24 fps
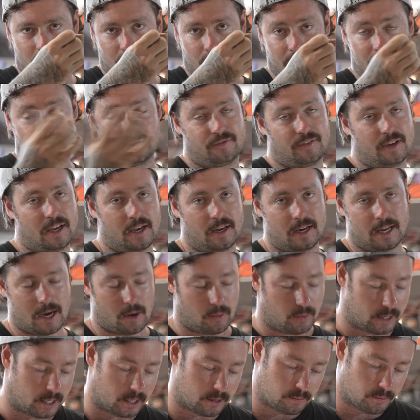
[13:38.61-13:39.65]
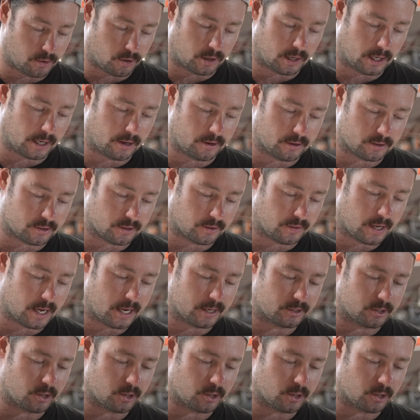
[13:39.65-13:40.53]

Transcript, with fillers: we found out we needed more clearance on there.